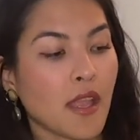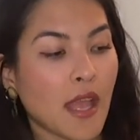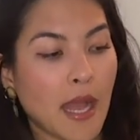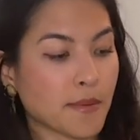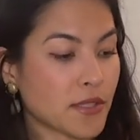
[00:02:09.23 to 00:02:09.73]

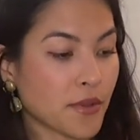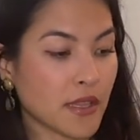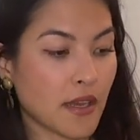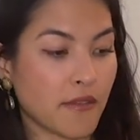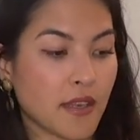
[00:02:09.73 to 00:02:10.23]
Absolutely
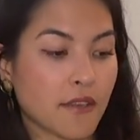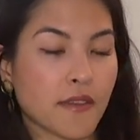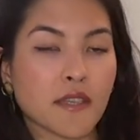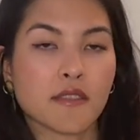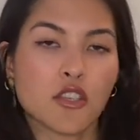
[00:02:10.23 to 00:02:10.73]
love it. It
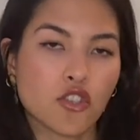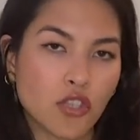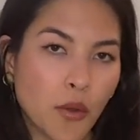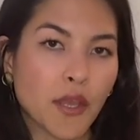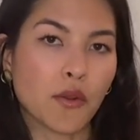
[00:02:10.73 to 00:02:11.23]
feels
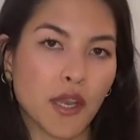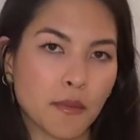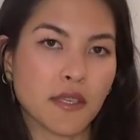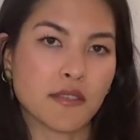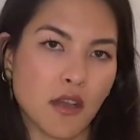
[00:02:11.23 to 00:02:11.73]
so
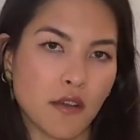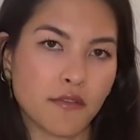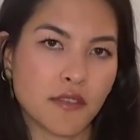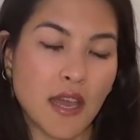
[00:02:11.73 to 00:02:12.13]
incredibly soft.